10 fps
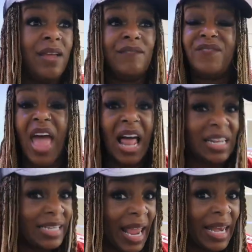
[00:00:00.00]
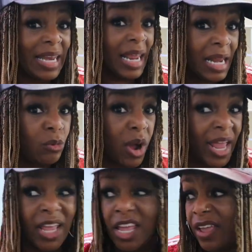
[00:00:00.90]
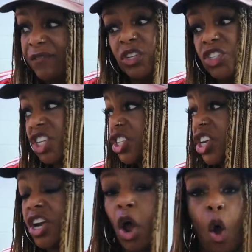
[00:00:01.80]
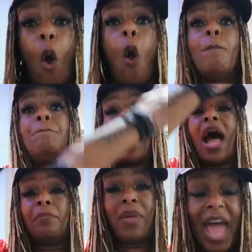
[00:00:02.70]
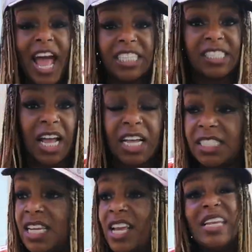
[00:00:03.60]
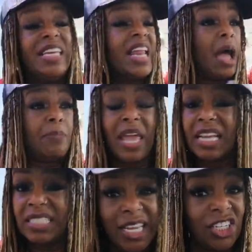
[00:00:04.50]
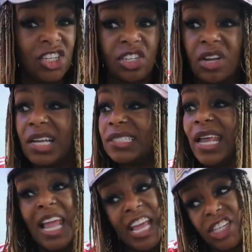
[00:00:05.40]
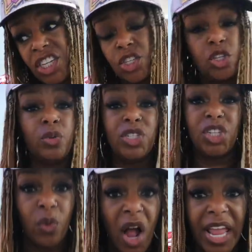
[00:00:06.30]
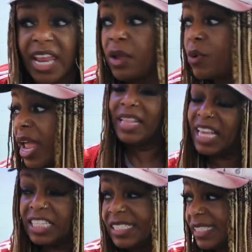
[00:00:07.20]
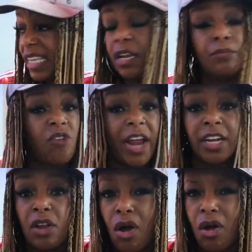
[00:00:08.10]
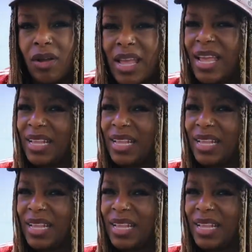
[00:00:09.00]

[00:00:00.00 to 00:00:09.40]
validated anyway. If you're just going to bypass us, not pay attention to us, and just do what you want anyway, and then send them right along.